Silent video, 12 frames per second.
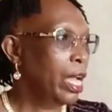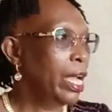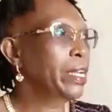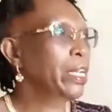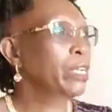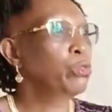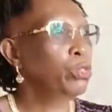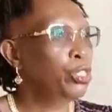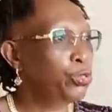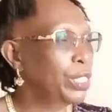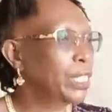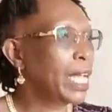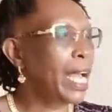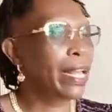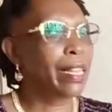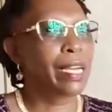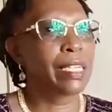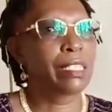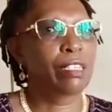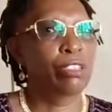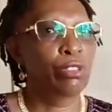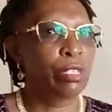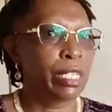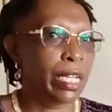and I could juice others
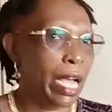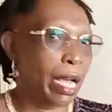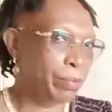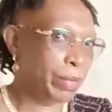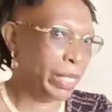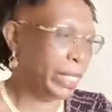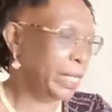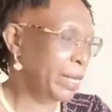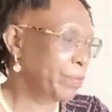using a breader.